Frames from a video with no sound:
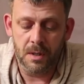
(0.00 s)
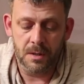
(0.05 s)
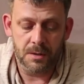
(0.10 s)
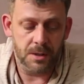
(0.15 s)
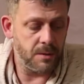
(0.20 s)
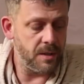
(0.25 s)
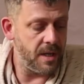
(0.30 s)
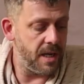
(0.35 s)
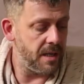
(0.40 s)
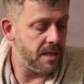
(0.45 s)

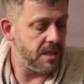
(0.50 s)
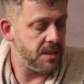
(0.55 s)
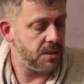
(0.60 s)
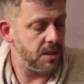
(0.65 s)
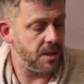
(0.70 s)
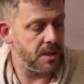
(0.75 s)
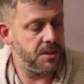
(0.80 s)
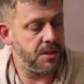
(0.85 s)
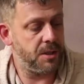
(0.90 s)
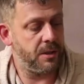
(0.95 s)
So yeah,
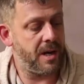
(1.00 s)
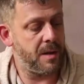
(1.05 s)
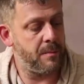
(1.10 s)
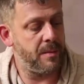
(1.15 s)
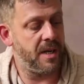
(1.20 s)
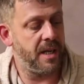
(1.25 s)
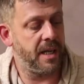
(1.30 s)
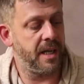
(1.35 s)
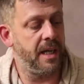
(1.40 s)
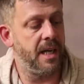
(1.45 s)
it's a great
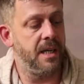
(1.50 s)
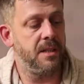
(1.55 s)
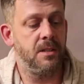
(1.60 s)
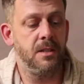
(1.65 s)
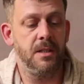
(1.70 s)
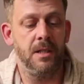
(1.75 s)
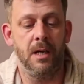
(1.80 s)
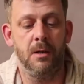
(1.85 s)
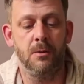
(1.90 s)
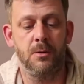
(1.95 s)
bit of
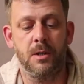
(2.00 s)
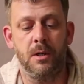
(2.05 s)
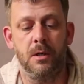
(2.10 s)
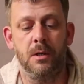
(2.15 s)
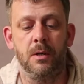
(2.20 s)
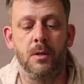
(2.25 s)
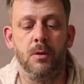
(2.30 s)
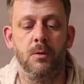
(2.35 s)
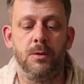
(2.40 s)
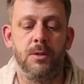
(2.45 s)
kit. You know, it's
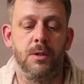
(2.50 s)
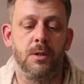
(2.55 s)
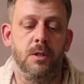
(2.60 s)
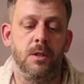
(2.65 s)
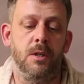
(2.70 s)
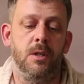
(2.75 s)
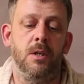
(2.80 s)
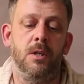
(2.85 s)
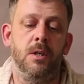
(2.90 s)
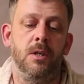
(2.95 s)
got a good
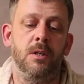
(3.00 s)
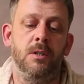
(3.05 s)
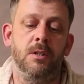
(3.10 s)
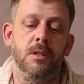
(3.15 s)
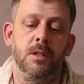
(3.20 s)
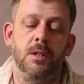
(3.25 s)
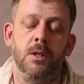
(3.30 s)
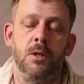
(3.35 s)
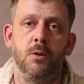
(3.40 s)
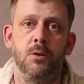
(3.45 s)

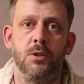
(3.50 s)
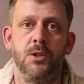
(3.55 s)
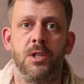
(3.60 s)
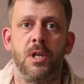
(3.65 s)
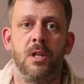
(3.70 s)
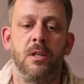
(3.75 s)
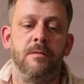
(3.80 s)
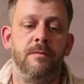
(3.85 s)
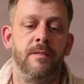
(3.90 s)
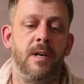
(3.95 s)

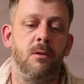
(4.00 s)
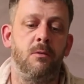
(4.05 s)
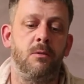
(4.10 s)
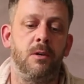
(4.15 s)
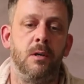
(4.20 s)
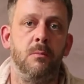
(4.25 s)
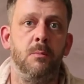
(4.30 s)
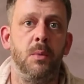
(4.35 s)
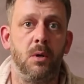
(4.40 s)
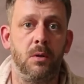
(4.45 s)
solid
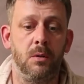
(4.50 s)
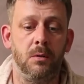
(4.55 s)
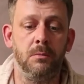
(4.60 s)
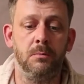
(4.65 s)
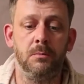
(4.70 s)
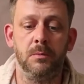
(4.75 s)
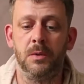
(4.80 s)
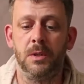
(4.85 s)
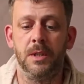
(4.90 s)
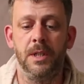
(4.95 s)
Velcro buckle.
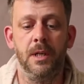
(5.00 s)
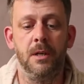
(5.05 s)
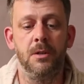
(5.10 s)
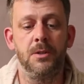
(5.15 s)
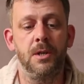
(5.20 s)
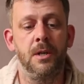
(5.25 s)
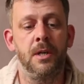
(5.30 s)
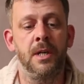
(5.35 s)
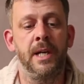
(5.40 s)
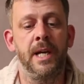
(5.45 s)
You know,
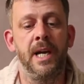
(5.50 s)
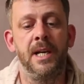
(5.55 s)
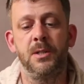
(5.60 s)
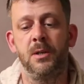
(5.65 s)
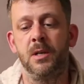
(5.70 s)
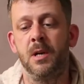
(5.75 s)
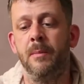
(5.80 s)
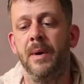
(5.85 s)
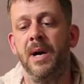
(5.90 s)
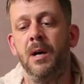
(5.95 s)
so you can get
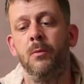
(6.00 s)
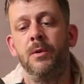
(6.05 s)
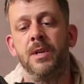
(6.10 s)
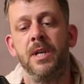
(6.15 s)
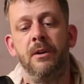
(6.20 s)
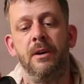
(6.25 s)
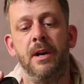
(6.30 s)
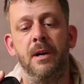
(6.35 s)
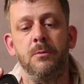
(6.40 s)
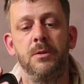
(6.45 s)
it on your belt when
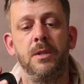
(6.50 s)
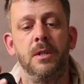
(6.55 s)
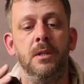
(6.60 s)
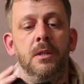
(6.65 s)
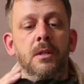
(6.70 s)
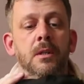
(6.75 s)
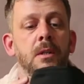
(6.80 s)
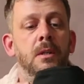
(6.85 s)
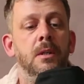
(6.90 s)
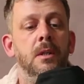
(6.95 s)
you're out.
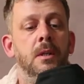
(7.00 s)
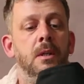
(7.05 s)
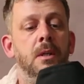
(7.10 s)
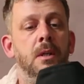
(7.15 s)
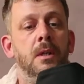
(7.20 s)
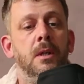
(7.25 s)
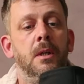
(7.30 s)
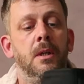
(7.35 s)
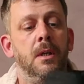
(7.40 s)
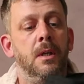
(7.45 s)

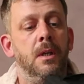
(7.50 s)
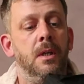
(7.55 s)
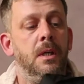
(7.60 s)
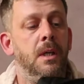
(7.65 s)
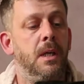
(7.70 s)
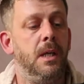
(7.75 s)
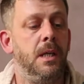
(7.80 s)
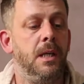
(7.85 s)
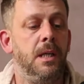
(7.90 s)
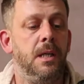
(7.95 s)

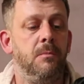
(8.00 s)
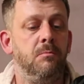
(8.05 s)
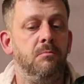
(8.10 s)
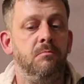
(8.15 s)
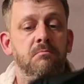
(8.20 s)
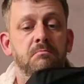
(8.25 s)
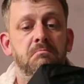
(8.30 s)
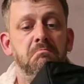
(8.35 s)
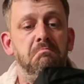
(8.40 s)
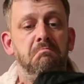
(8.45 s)

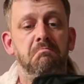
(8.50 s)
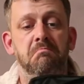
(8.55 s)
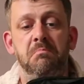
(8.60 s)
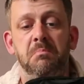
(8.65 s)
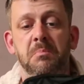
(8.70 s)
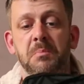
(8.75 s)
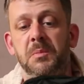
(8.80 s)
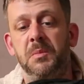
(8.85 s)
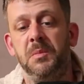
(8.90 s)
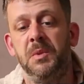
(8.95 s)
You
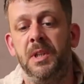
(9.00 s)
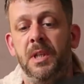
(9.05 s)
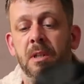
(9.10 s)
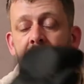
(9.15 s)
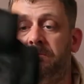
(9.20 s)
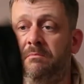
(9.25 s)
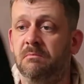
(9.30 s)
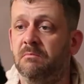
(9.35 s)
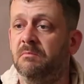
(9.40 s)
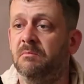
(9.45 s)

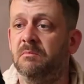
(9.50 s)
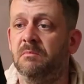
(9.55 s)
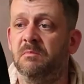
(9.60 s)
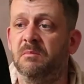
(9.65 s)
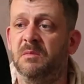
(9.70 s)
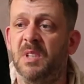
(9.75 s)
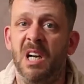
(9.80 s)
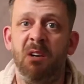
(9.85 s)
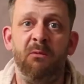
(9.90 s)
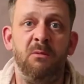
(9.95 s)
know,
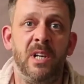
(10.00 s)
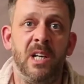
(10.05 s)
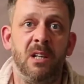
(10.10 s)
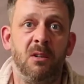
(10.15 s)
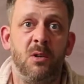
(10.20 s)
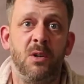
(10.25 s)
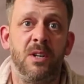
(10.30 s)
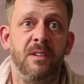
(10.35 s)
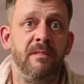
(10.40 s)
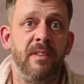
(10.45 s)
a
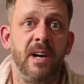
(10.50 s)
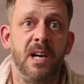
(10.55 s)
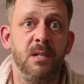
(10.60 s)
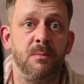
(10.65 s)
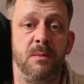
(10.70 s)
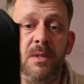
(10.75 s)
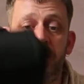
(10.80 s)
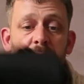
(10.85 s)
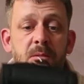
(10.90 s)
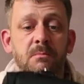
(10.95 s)
real good
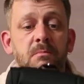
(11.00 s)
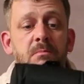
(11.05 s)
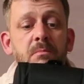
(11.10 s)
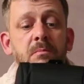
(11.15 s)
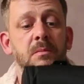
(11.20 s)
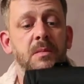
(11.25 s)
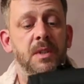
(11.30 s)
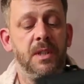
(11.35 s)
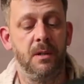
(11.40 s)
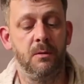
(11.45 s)
investment.
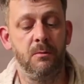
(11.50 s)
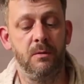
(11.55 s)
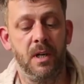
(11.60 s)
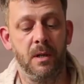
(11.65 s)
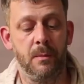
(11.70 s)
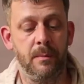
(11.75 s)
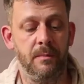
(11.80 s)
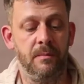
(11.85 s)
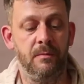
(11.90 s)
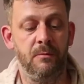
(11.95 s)
You know,
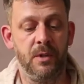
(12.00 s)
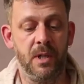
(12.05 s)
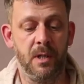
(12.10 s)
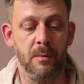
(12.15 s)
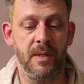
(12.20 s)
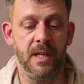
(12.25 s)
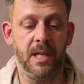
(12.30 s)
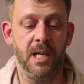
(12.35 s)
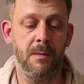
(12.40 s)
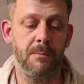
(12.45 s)
really
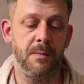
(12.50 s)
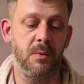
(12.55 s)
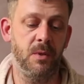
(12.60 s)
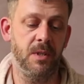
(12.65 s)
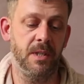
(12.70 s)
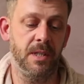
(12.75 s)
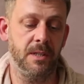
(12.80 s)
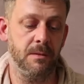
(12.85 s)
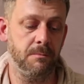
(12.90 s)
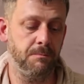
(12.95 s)
been happy
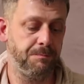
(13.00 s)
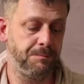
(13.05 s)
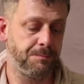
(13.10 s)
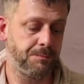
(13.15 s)
with it.